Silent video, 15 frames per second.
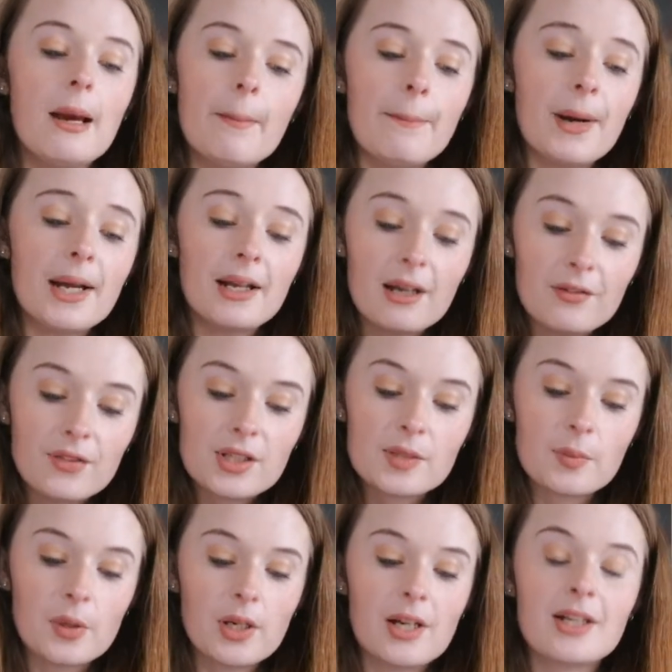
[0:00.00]
But I love this
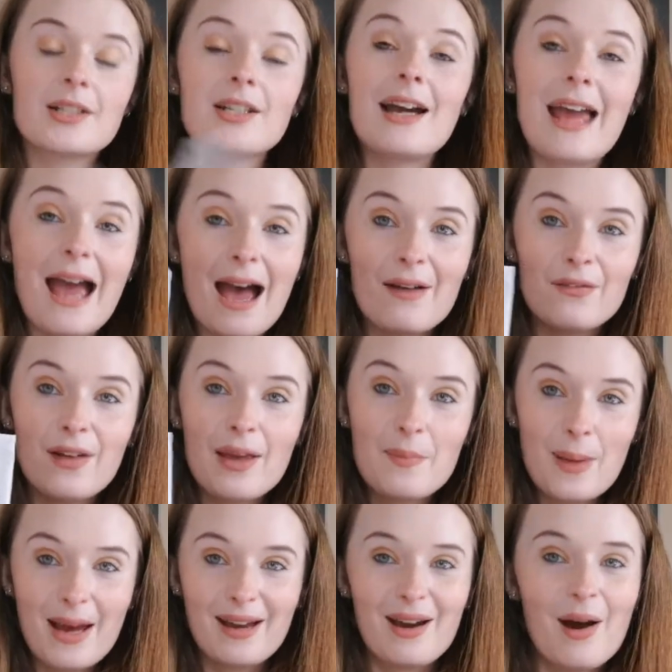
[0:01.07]
product. I have a
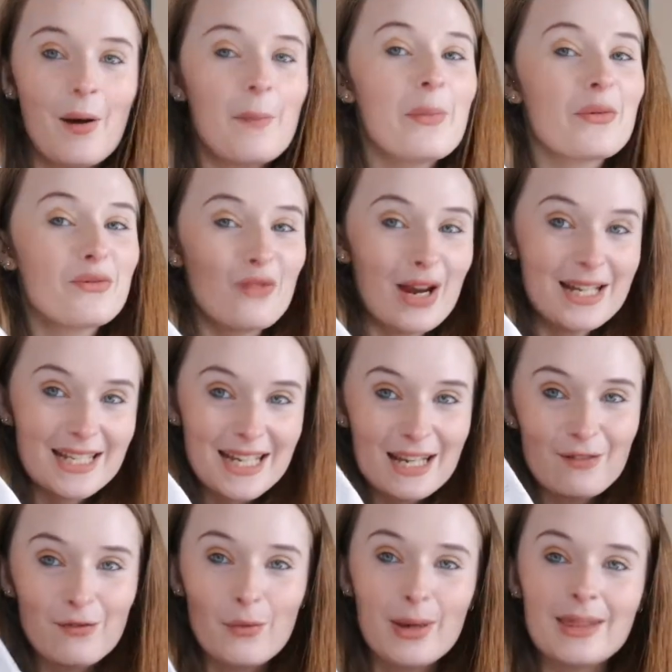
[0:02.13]
backup ready
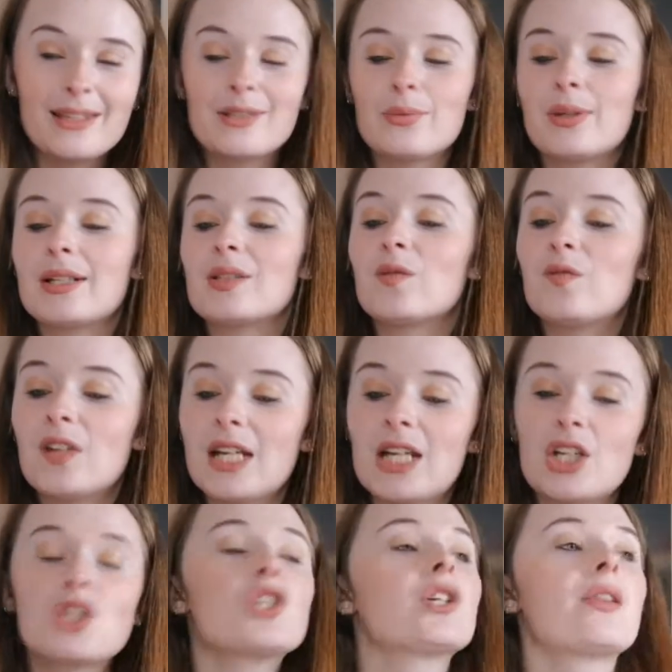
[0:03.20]
for when this one is
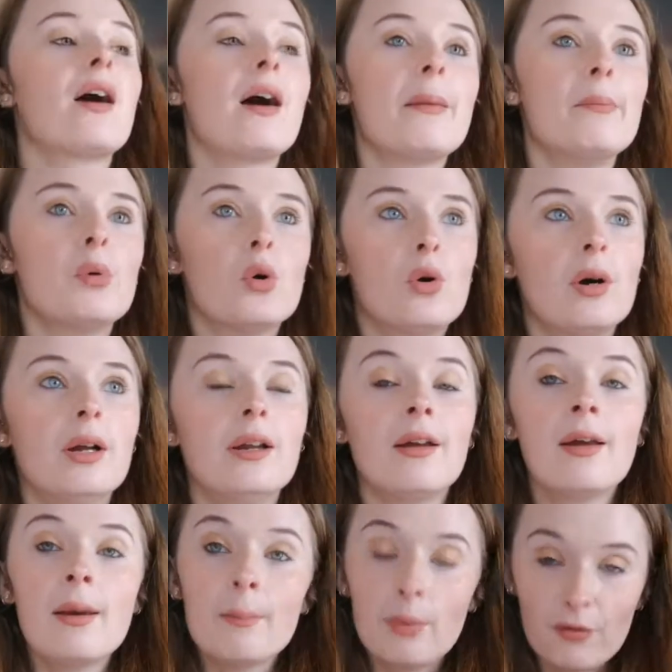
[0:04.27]
finished that I bought
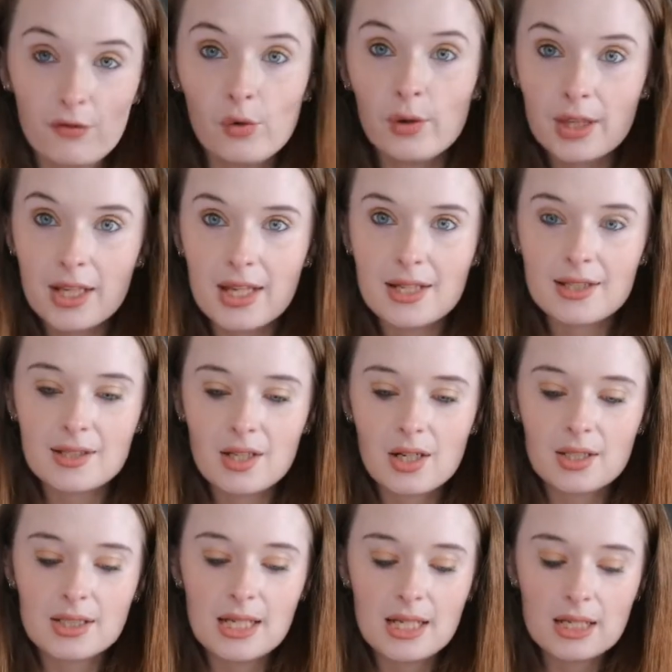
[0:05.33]
before the year
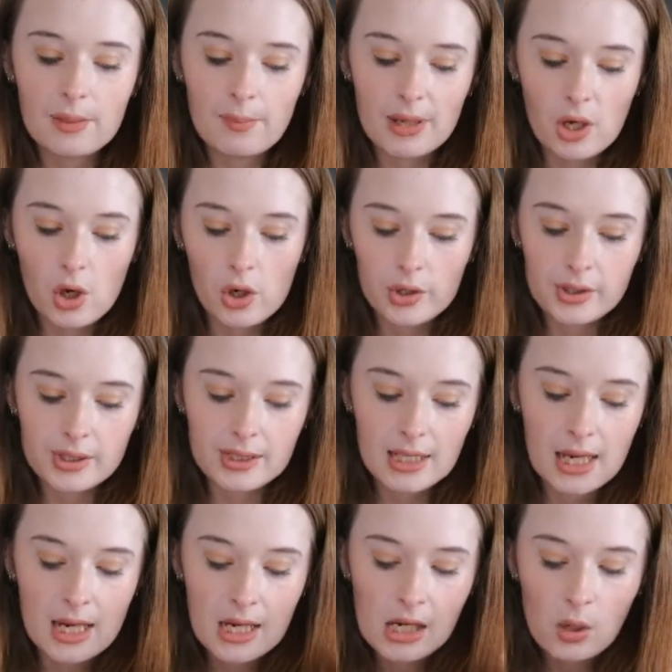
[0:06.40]
started, because
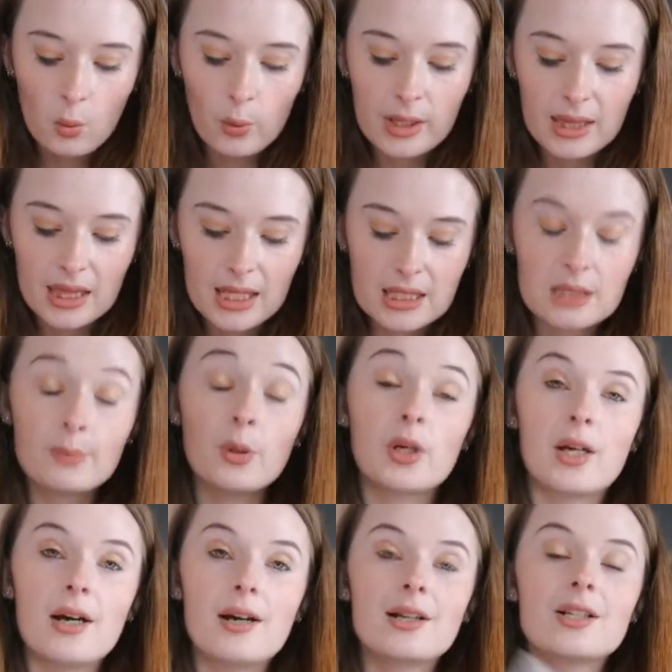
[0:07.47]
with this
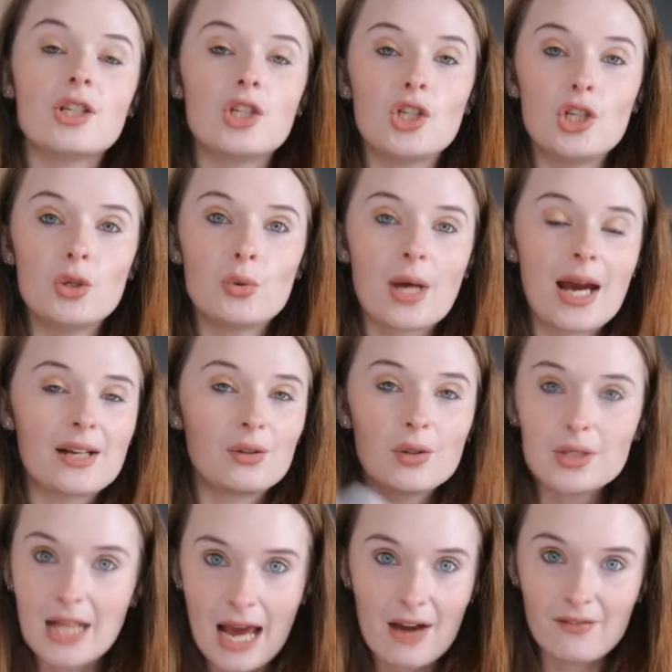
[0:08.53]
product you
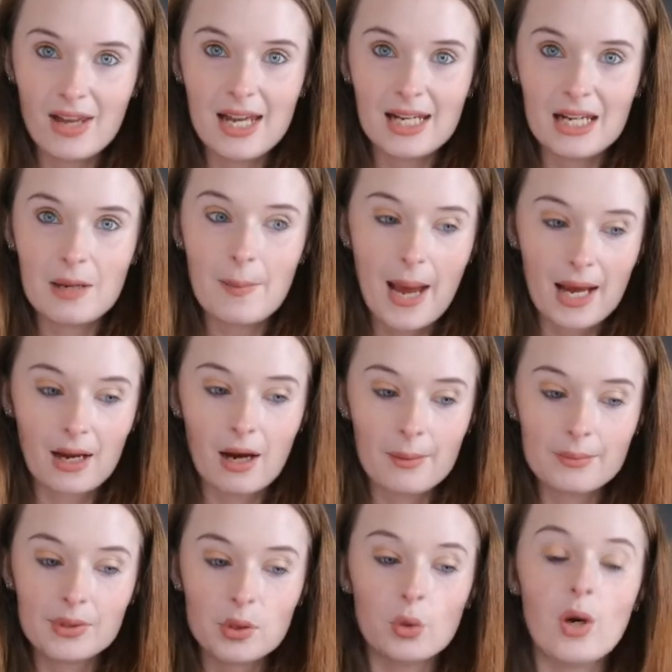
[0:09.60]
cannot have any
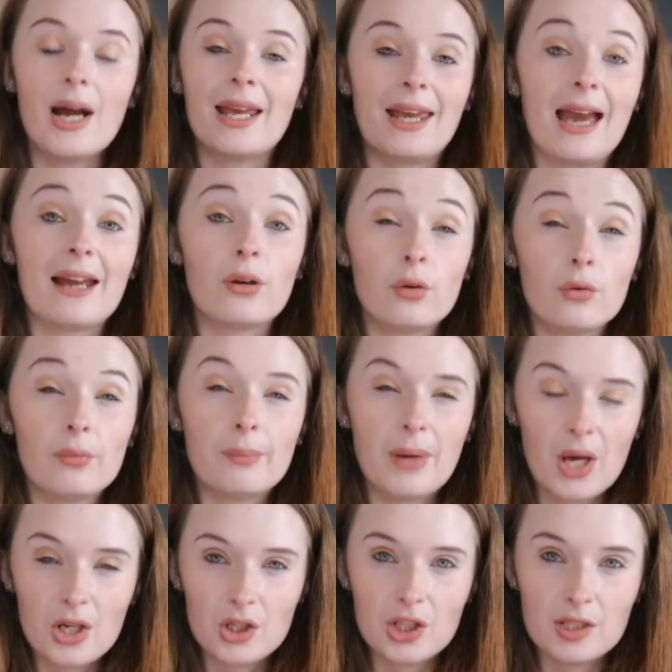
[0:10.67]
backups, or I cannot
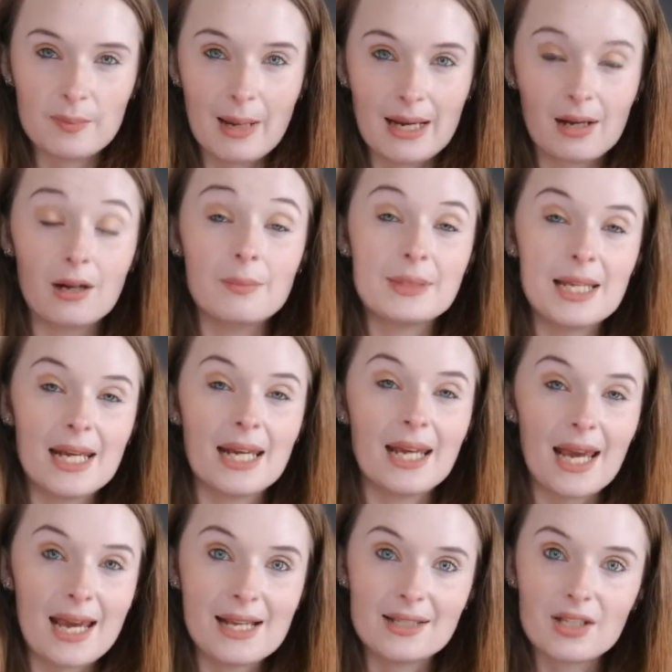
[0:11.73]
purchase backups in
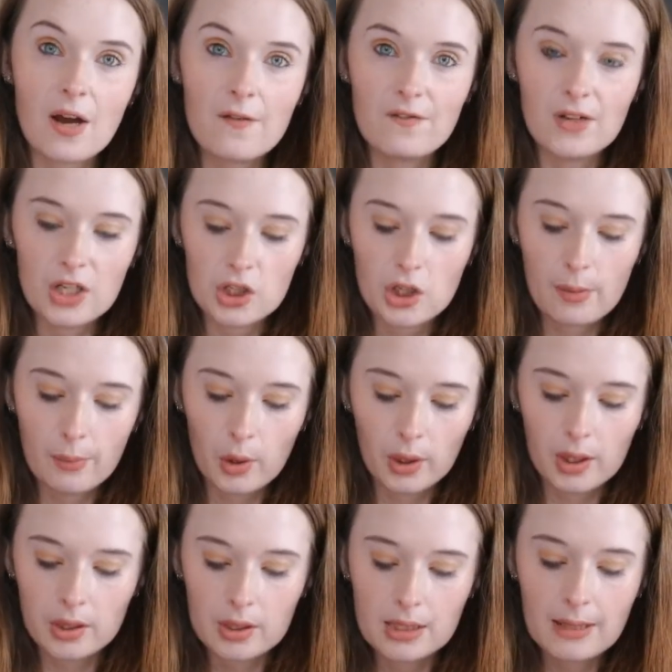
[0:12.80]
case I finish a
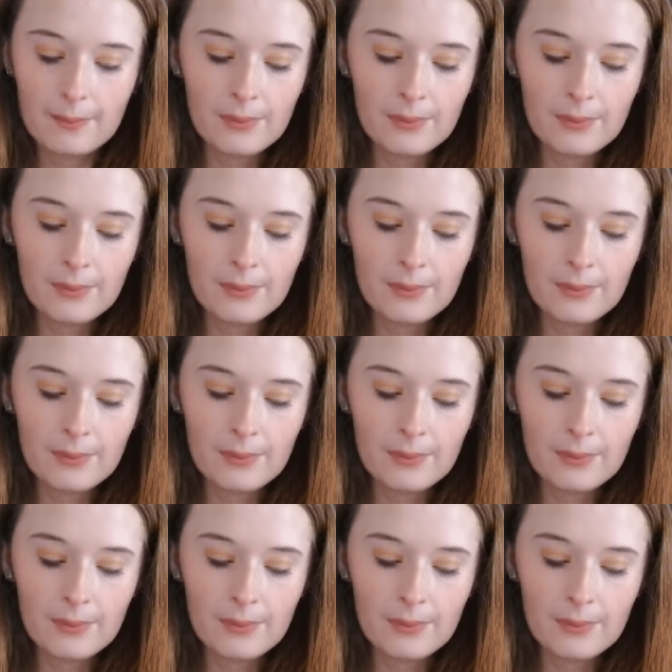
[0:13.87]
product.